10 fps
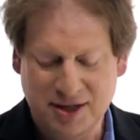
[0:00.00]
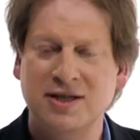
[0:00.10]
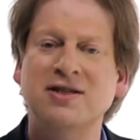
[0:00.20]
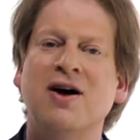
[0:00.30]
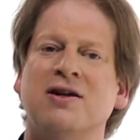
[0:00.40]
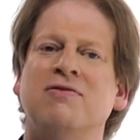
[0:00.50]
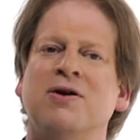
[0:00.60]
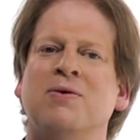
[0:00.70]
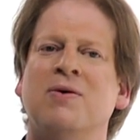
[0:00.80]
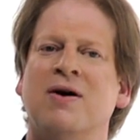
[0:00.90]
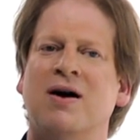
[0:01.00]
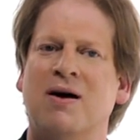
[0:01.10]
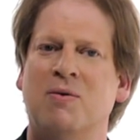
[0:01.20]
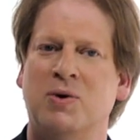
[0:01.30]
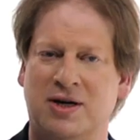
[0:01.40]
This is not the view
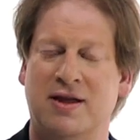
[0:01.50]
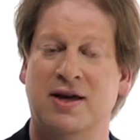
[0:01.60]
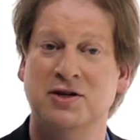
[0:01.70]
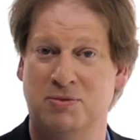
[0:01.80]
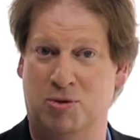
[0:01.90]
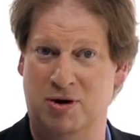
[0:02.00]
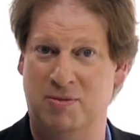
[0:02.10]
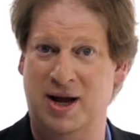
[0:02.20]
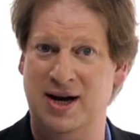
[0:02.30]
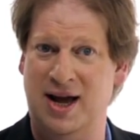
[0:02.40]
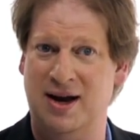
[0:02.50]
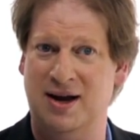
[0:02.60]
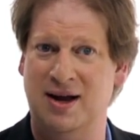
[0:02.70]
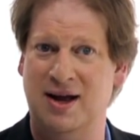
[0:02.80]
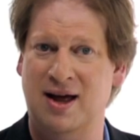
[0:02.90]
which I think is supported by the data.
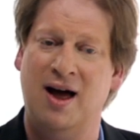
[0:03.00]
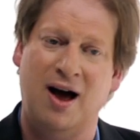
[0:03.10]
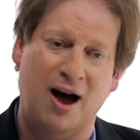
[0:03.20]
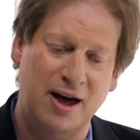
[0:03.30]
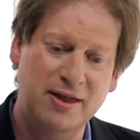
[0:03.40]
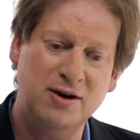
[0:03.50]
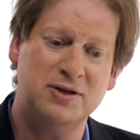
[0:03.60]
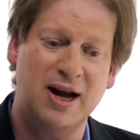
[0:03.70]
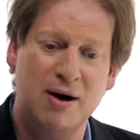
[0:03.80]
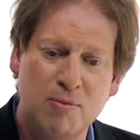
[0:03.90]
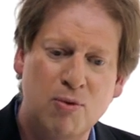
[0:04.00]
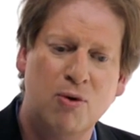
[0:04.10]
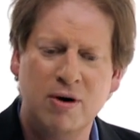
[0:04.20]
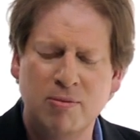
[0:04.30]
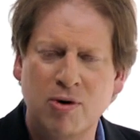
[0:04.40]
I think there's now
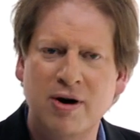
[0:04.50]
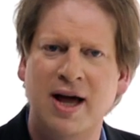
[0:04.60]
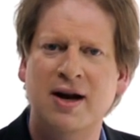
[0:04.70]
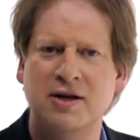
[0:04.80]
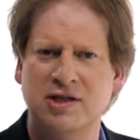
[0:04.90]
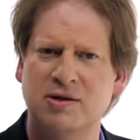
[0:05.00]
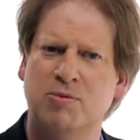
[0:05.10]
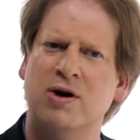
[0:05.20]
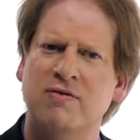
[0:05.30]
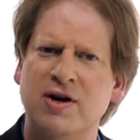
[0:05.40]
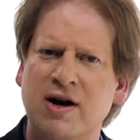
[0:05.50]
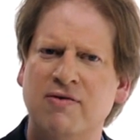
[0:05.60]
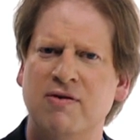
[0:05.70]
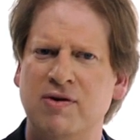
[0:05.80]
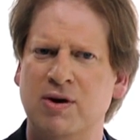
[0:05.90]
more and more data in support of a
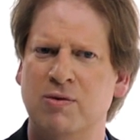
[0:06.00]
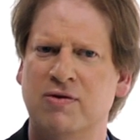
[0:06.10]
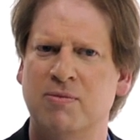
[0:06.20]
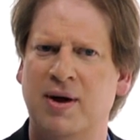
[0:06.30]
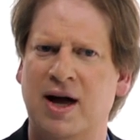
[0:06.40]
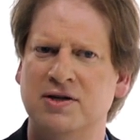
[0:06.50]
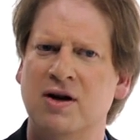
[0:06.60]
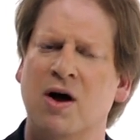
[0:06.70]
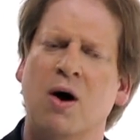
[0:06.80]
different view of compassion.